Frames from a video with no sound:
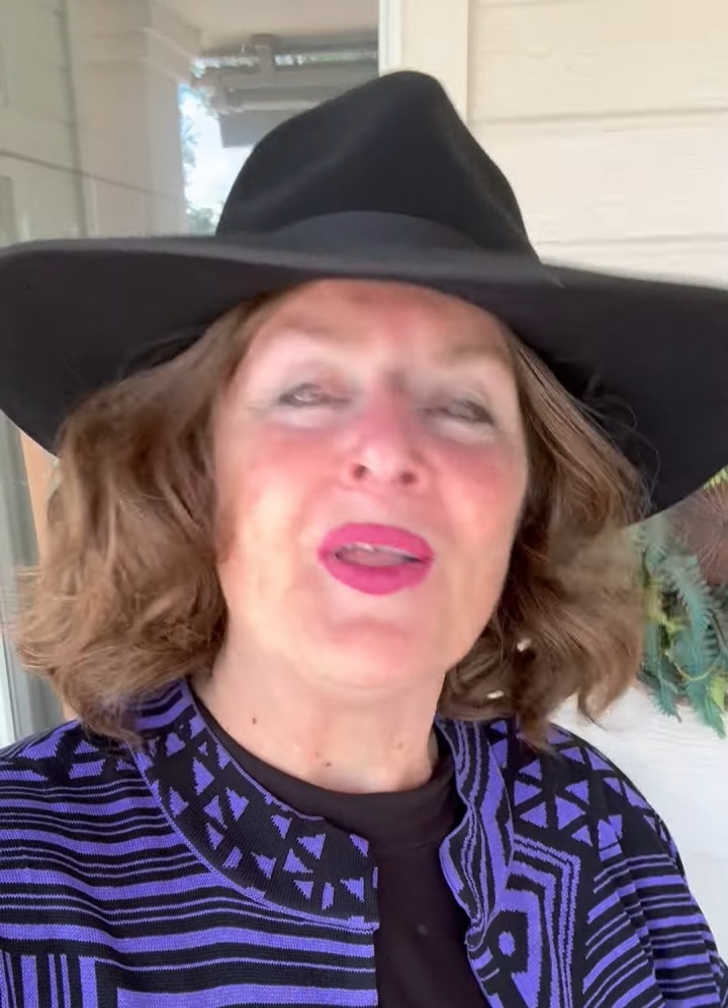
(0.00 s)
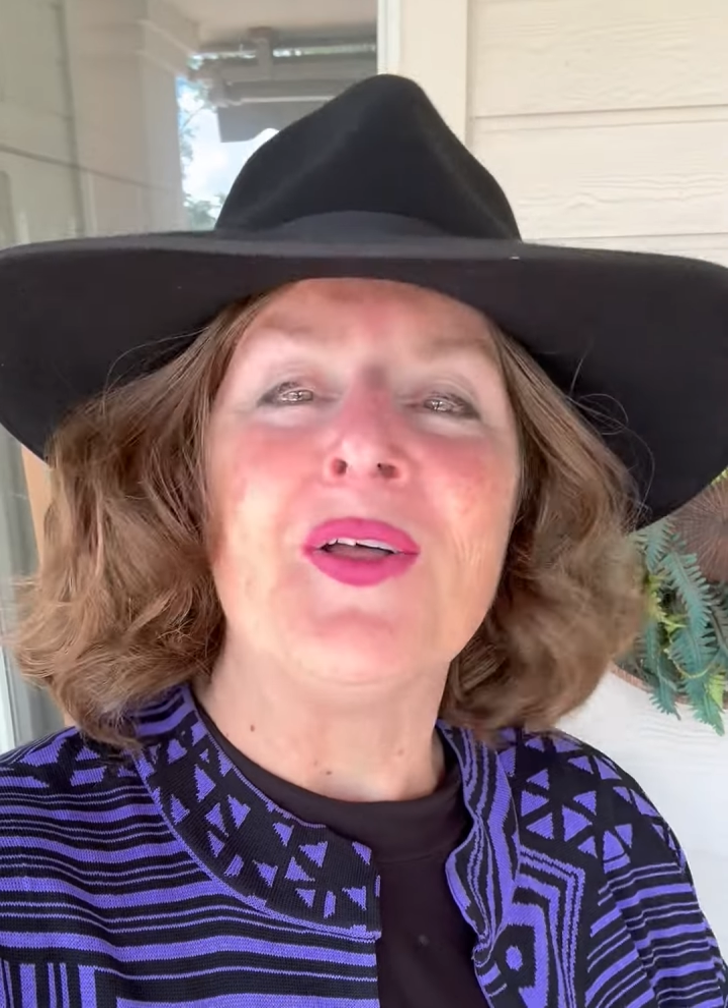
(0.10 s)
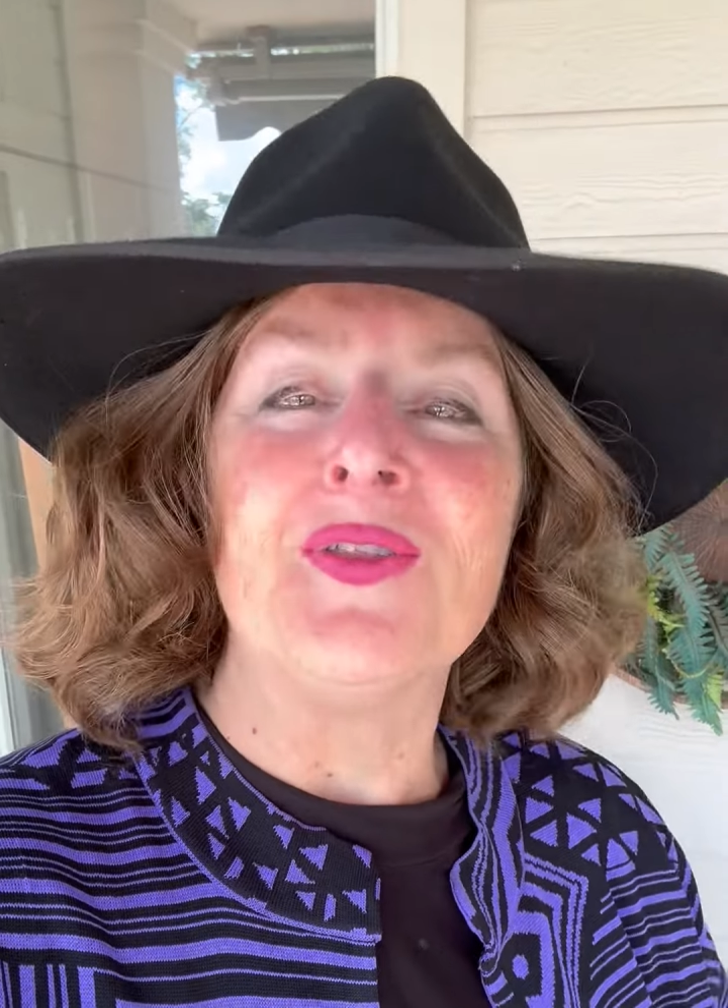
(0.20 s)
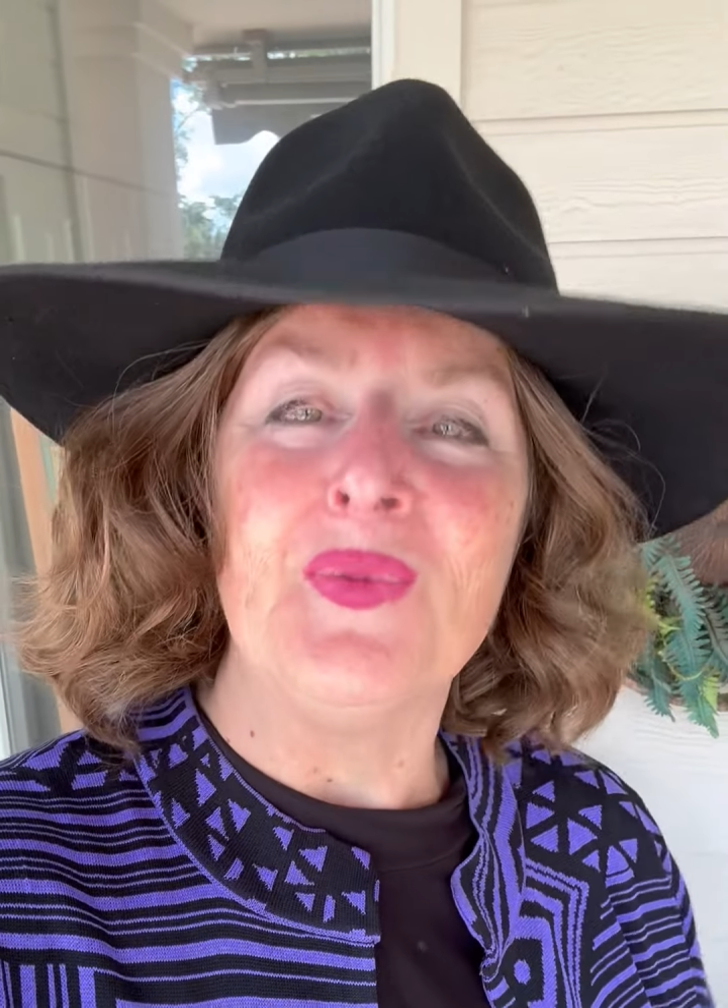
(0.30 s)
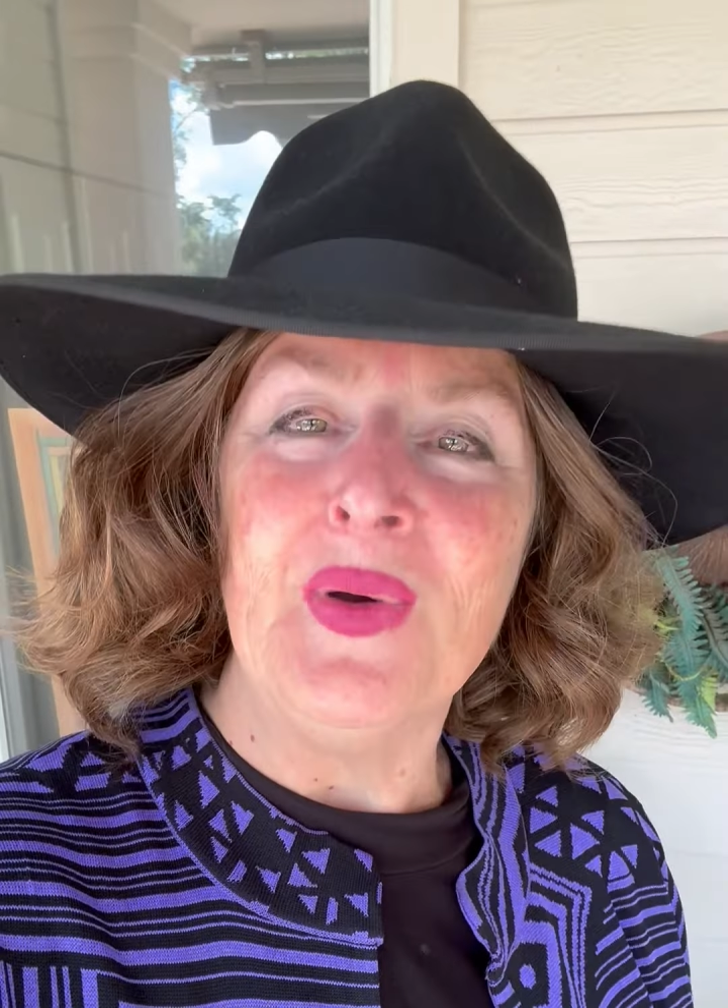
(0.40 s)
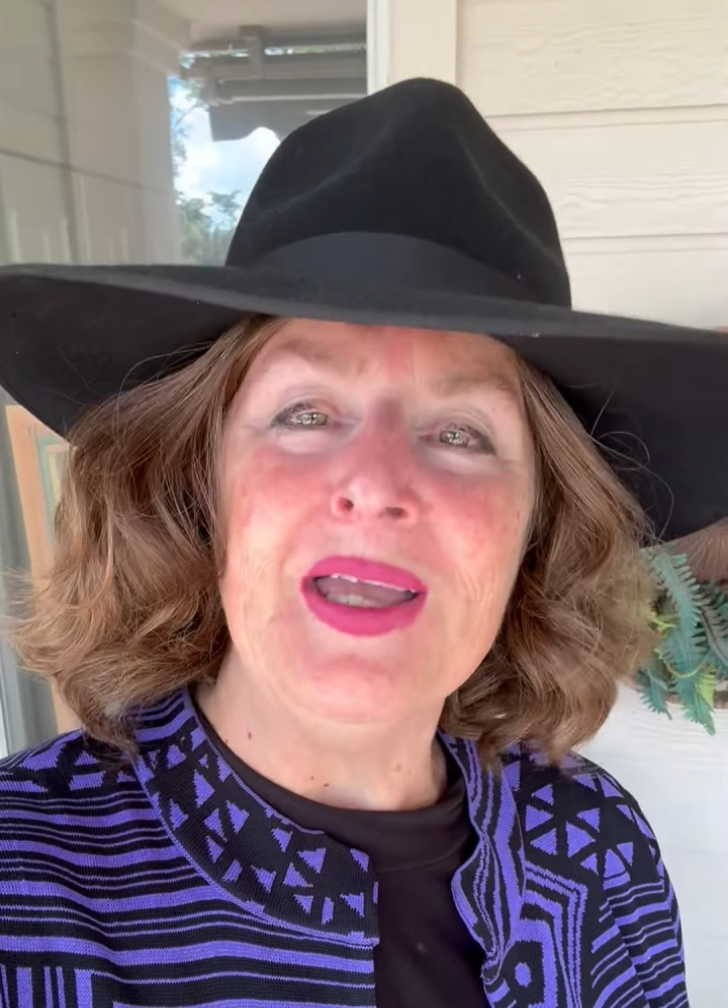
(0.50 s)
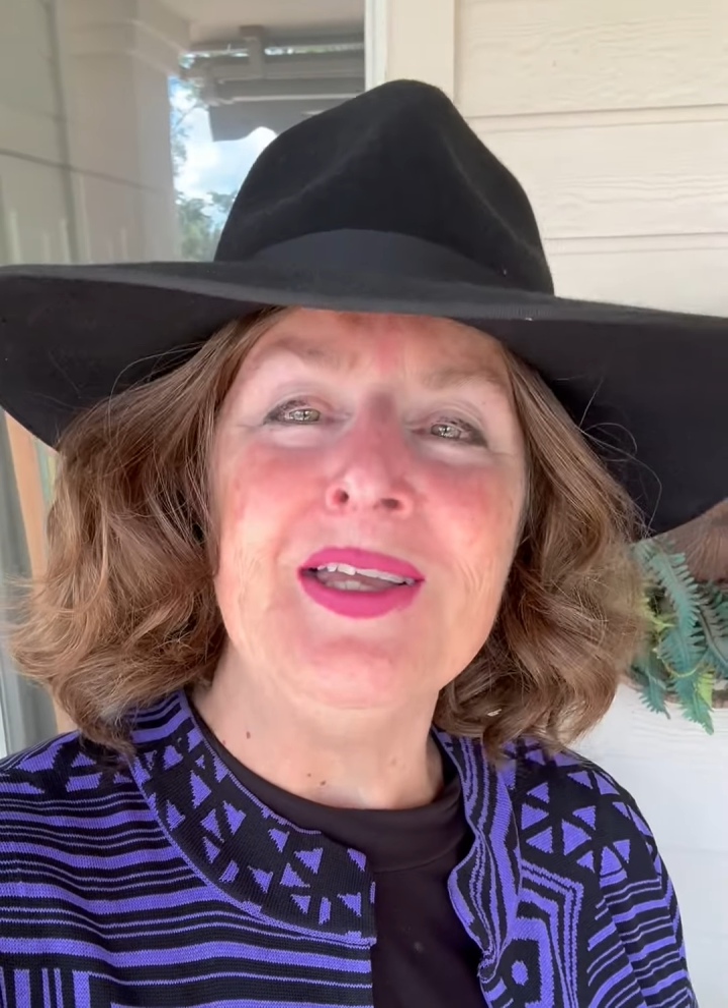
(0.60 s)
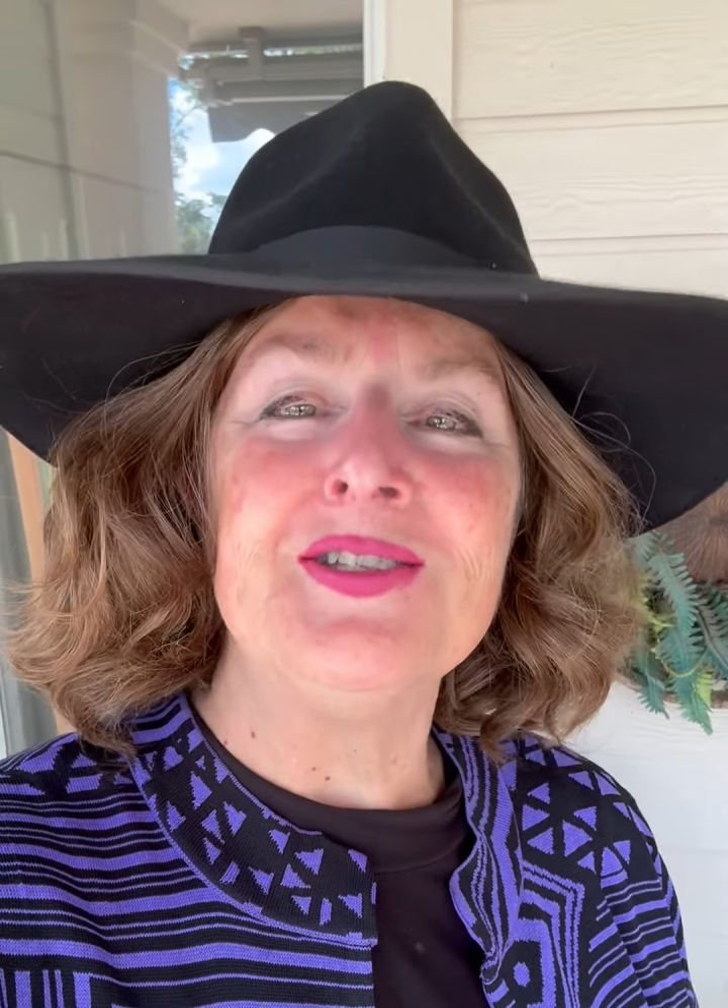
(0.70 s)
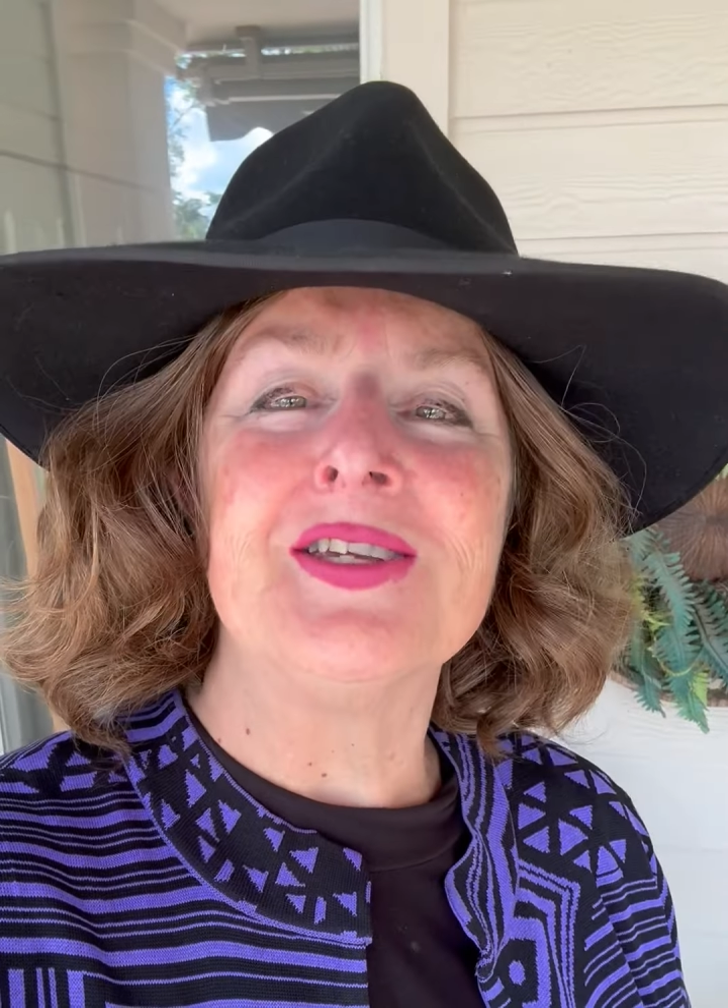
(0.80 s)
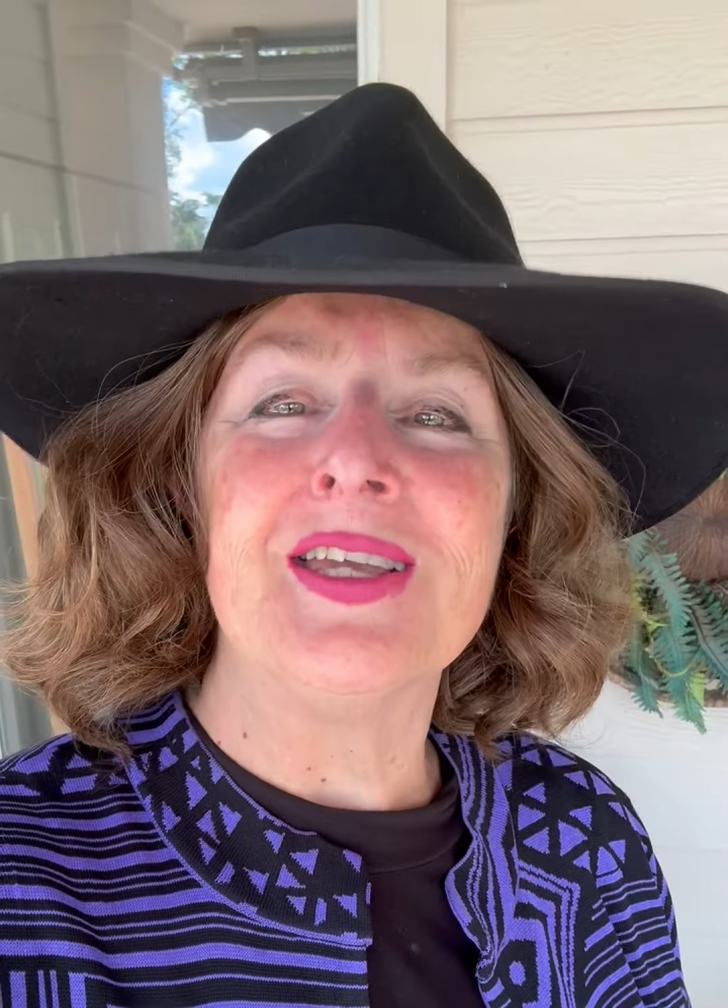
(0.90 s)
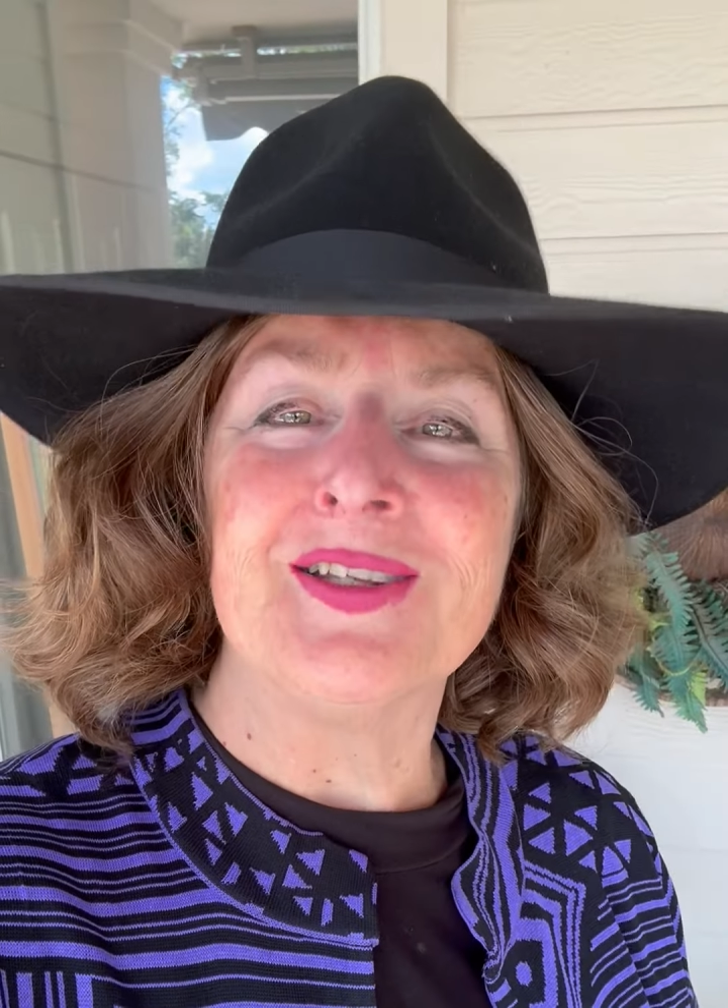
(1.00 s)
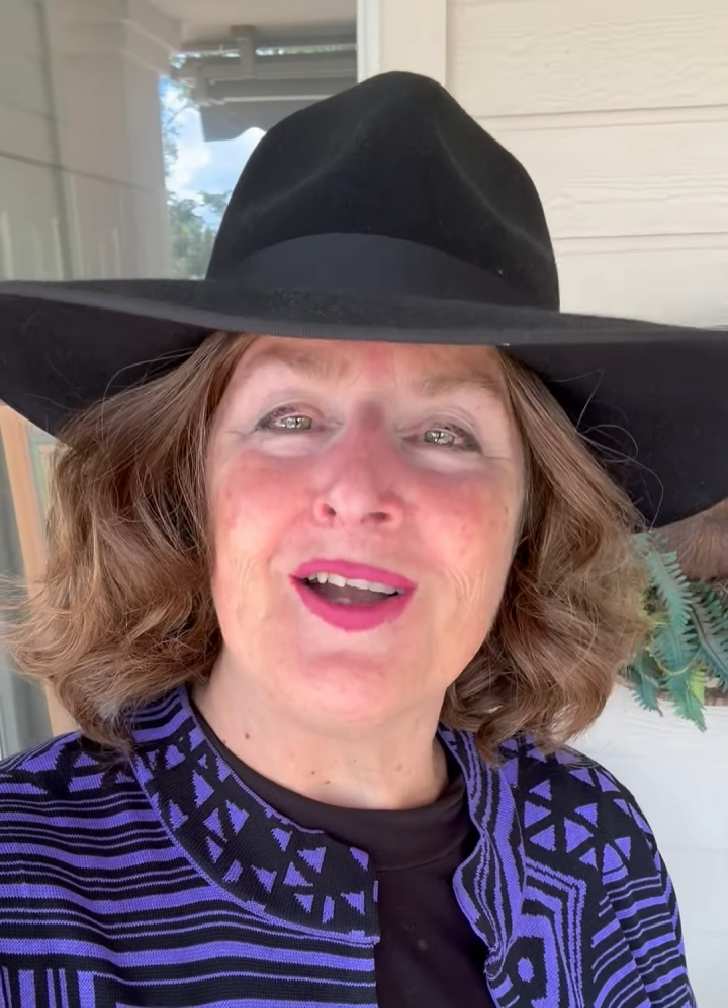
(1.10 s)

the way to get